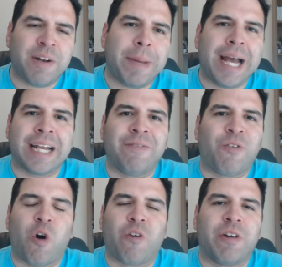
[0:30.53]
a back and
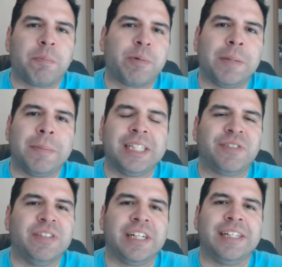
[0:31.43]
forth and pretty much
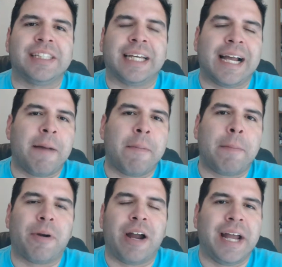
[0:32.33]
Vegeta's like, I got my
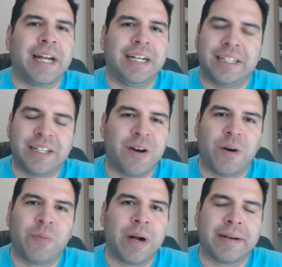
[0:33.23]
pride and you
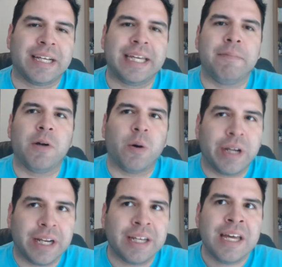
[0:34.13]
know, I'm gonna keep
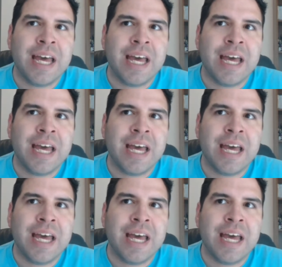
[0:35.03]
going.